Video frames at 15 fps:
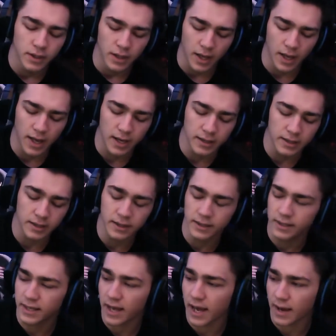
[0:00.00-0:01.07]
And
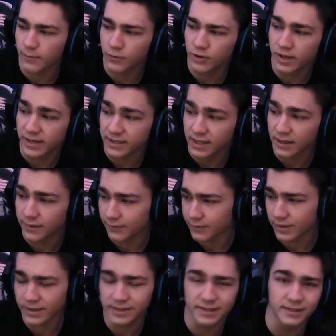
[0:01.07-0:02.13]
yeah, I'm really excited for
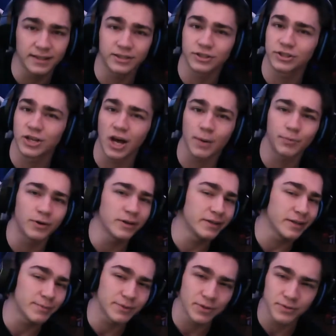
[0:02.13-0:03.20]
this, and let's just hop right into
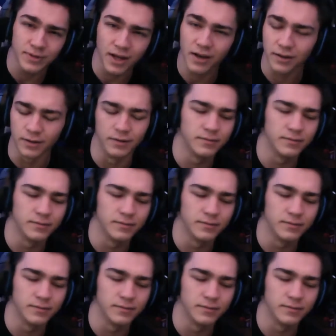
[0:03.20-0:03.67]
episode 10.